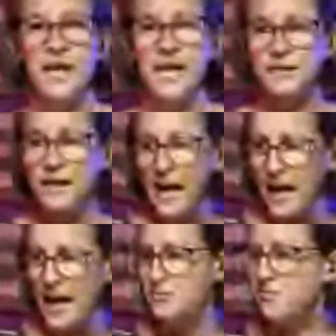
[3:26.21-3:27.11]
and
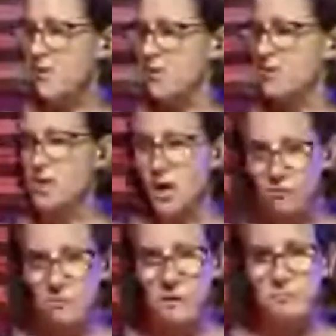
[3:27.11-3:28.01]
have the
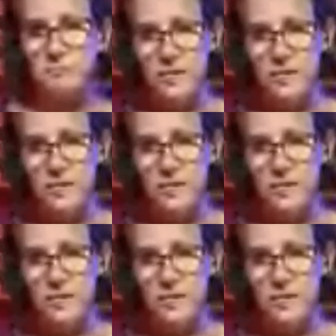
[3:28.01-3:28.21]
government be